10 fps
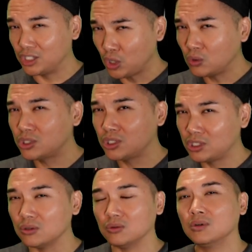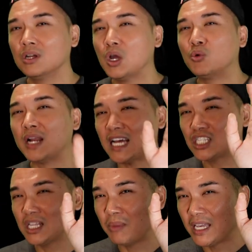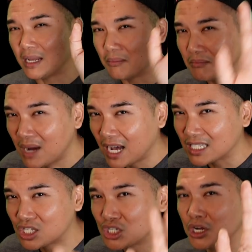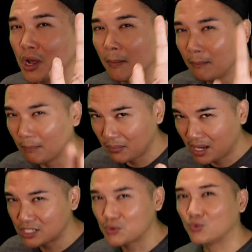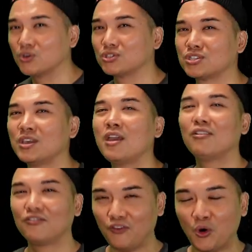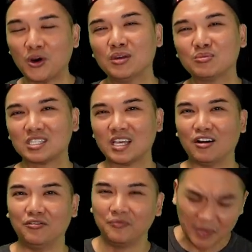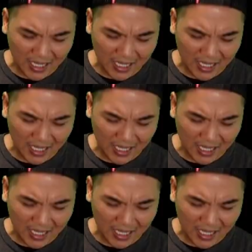chose to do would actually make it much much worse for himself.